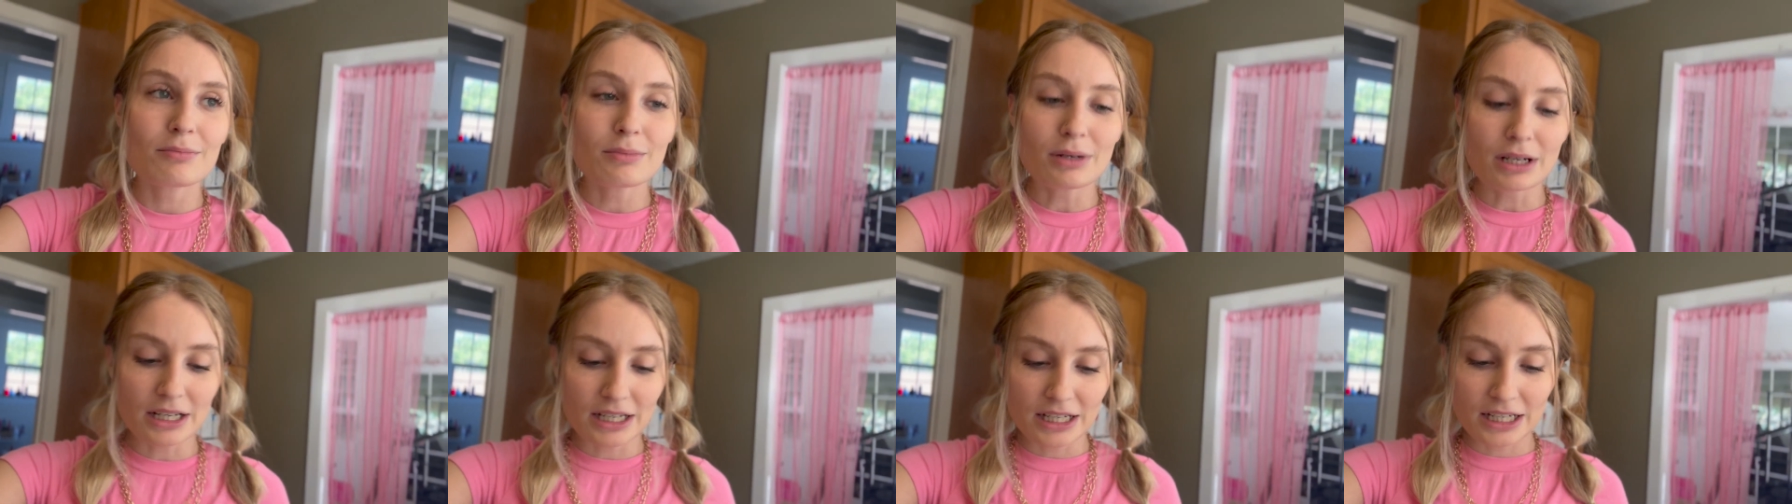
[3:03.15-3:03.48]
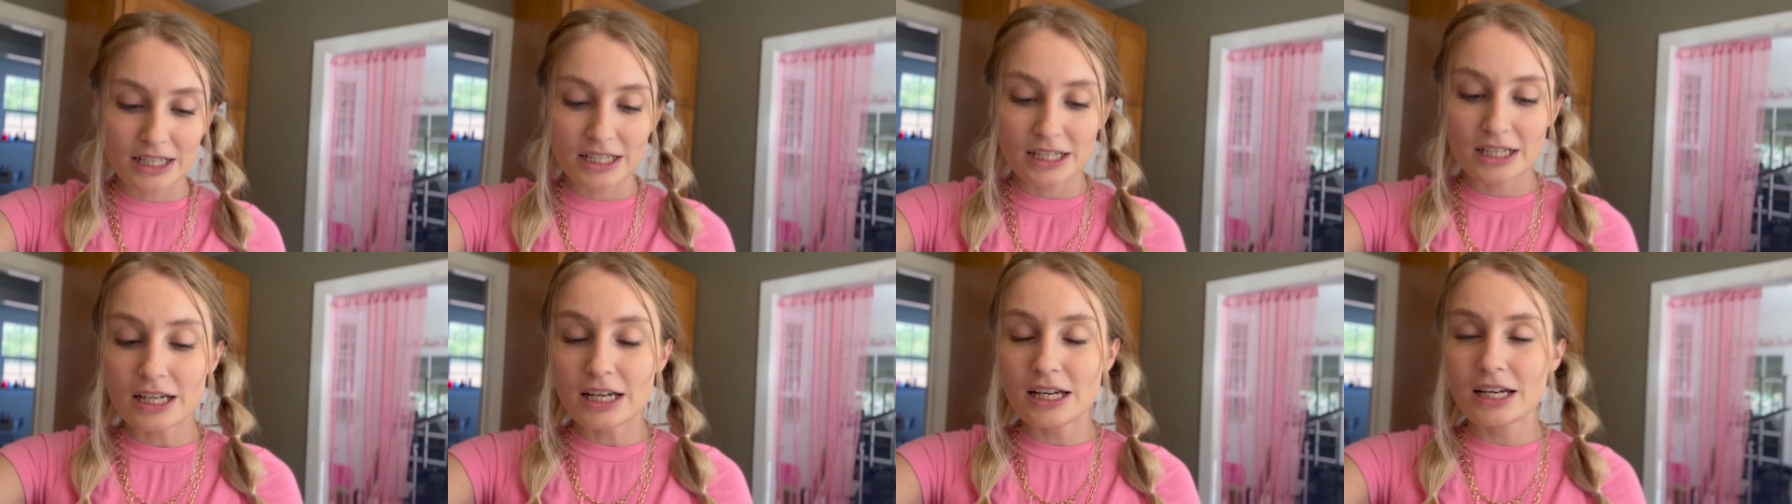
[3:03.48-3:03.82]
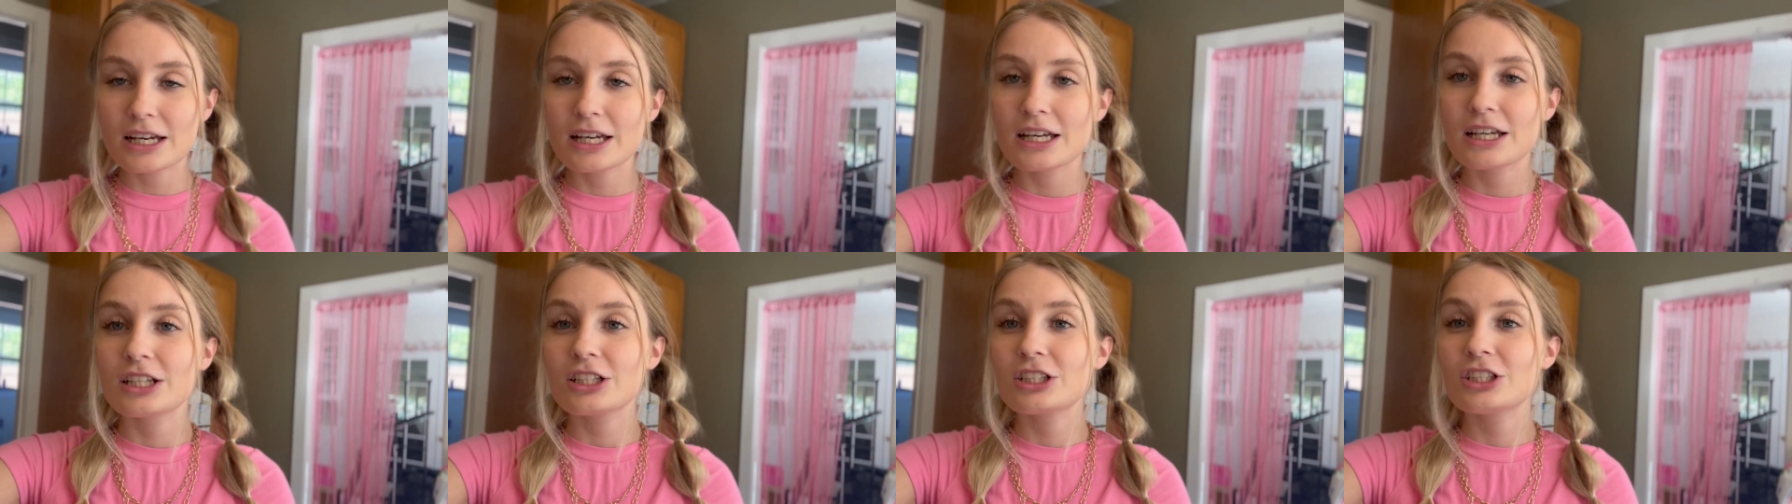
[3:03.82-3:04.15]
my
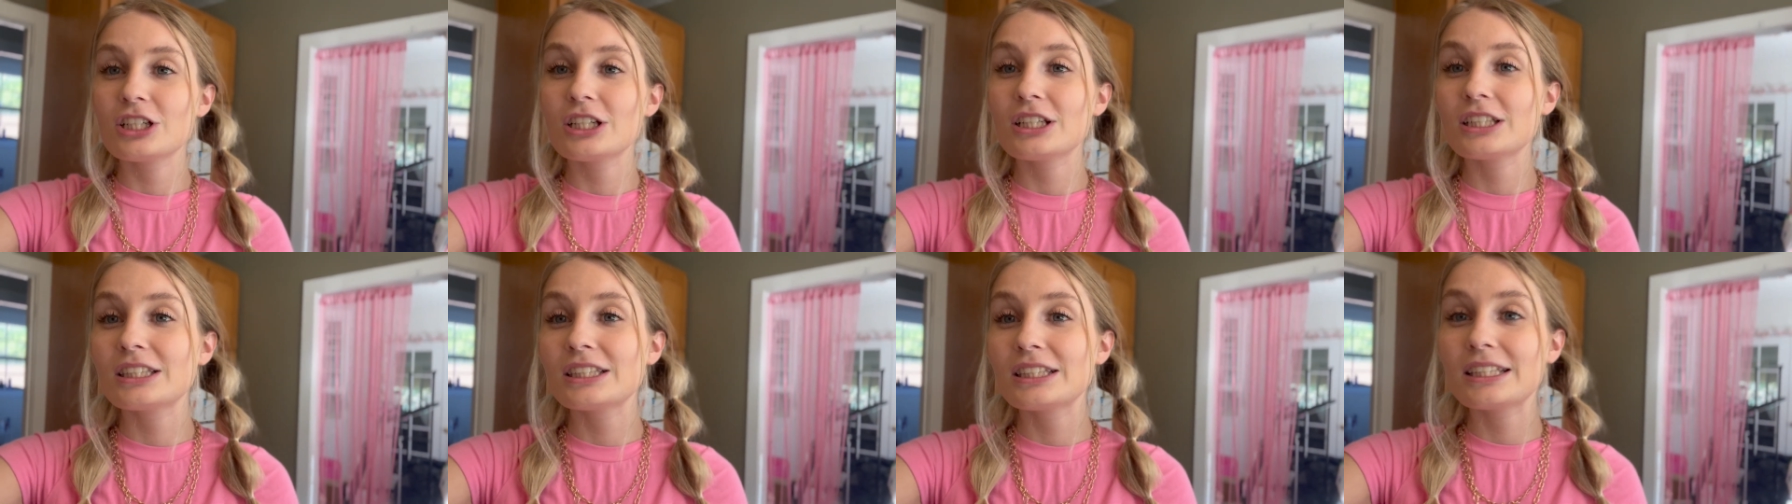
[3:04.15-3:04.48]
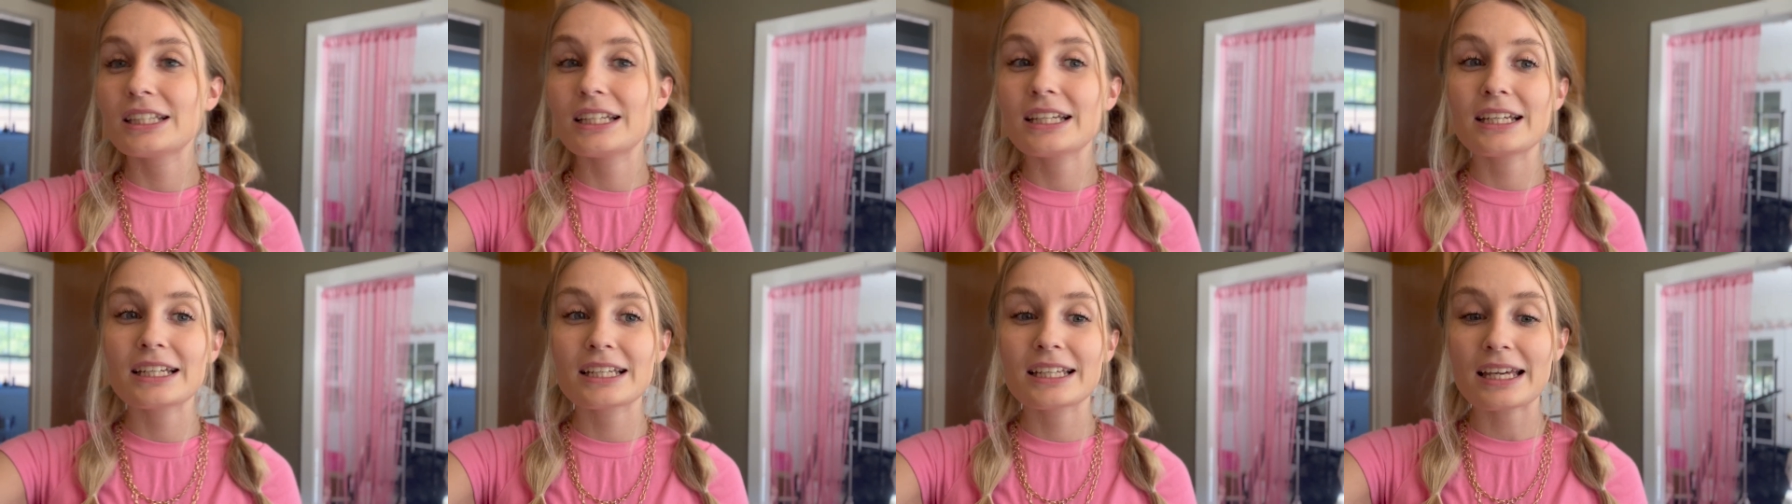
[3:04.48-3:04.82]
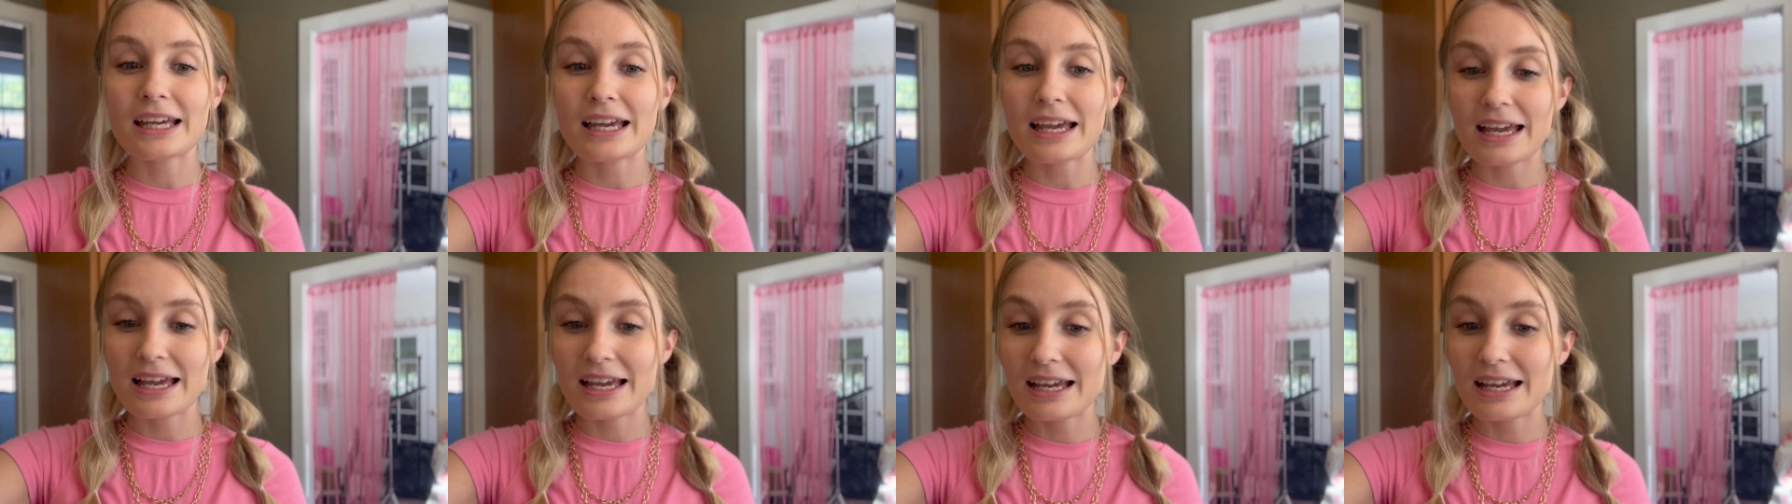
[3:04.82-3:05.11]
cheese stick,